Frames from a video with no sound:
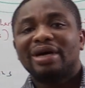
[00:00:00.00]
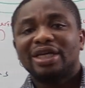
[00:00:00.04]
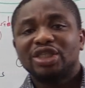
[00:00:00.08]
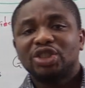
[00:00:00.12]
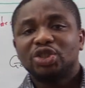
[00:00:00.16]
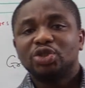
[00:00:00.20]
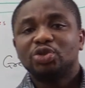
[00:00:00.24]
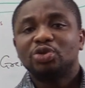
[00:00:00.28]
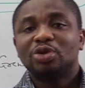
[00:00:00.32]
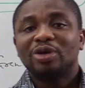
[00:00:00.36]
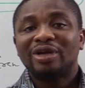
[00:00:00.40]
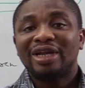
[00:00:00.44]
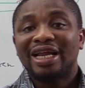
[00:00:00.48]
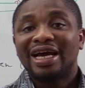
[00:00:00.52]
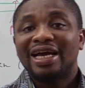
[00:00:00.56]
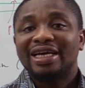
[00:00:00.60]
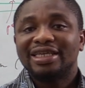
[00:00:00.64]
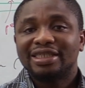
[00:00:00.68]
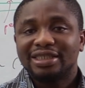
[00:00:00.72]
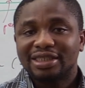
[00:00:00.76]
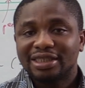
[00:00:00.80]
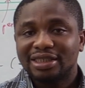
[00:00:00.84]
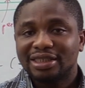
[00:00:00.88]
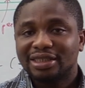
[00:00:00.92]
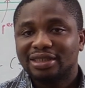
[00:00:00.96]

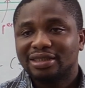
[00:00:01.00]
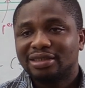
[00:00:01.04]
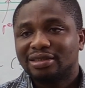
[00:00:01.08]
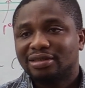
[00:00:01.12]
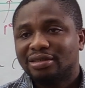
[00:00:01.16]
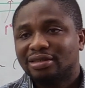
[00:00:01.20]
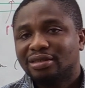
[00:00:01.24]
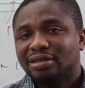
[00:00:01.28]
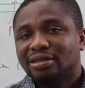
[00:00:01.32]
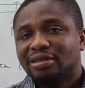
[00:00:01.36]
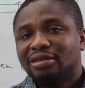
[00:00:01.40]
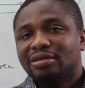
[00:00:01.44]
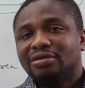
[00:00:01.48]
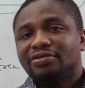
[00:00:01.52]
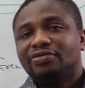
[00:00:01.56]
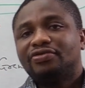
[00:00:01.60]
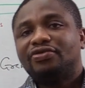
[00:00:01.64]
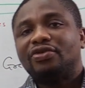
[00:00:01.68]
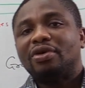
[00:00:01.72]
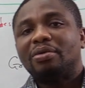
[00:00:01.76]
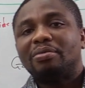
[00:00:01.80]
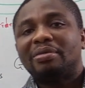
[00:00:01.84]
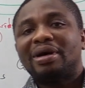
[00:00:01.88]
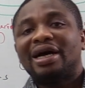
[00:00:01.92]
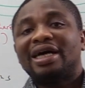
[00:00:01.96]
bacteriolysis
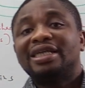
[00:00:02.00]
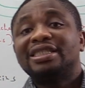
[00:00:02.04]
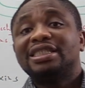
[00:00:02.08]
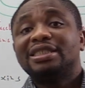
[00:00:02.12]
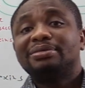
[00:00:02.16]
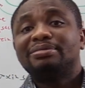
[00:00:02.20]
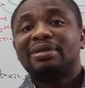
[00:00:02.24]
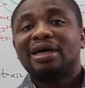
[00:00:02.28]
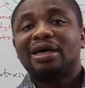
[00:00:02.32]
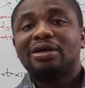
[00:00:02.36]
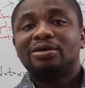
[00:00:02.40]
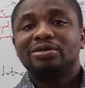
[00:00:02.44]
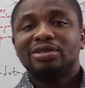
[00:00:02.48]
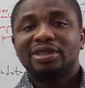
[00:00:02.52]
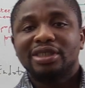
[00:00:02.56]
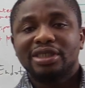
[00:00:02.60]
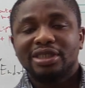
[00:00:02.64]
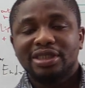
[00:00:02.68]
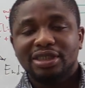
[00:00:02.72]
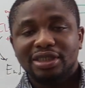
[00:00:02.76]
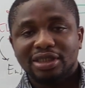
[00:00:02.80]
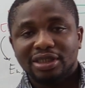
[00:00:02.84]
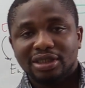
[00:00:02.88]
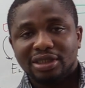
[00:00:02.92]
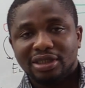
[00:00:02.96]
from
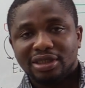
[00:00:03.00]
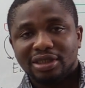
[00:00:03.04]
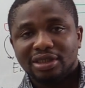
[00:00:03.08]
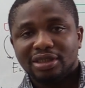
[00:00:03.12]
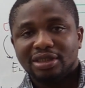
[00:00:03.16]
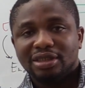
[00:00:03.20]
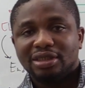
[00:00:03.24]
antibiotics.